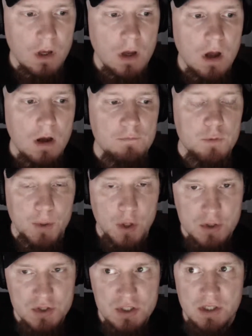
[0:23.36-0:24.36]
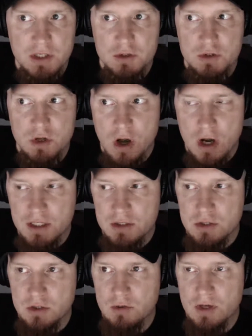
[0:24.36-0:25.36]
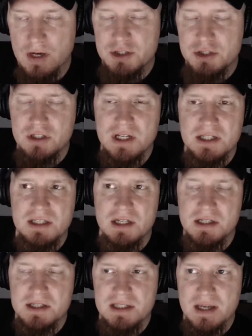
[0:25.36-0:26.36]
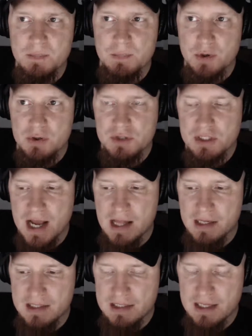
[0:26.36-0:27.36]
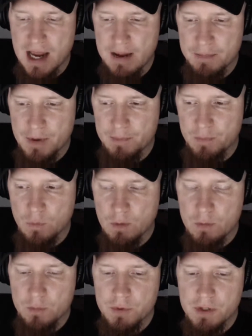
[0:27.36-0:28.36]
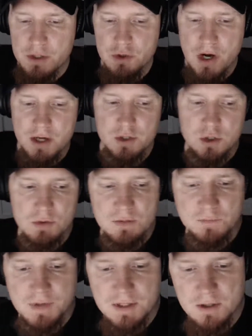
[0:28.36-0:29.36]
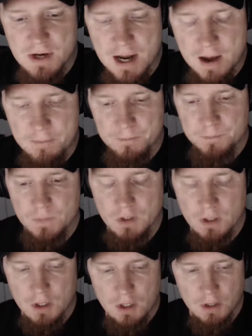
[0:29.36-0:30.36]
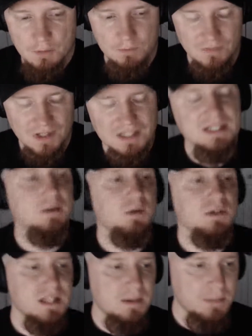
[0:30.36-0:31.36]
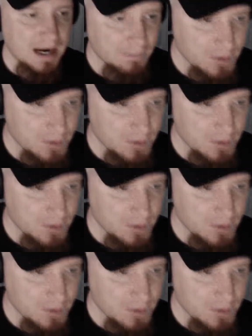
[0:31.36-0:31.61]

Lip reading: of the person that you're talking to. And I shouldn't necessarily say personality type, but what we're really trying to do is figure out. Let's take one step back for